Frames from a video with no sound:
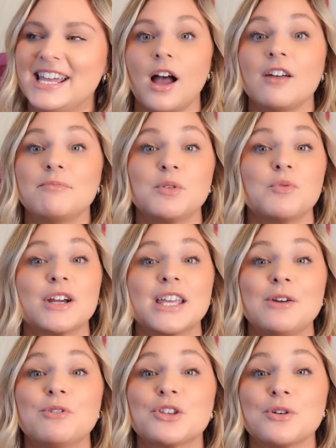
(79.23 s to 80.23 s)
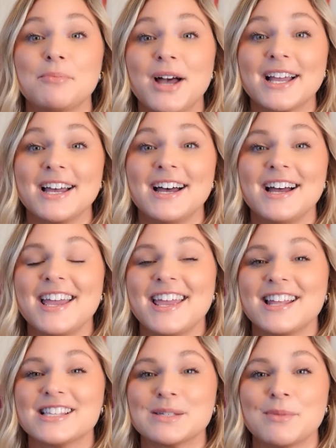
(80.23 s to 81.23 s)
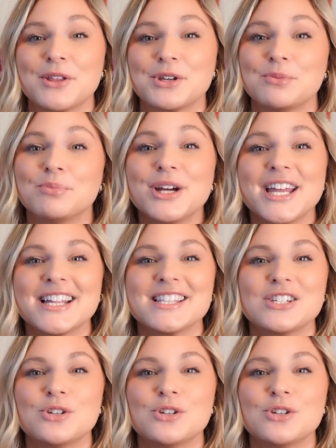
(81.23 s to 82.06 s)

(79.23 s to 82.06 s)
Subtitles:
I've been working with Rebecca and some other brands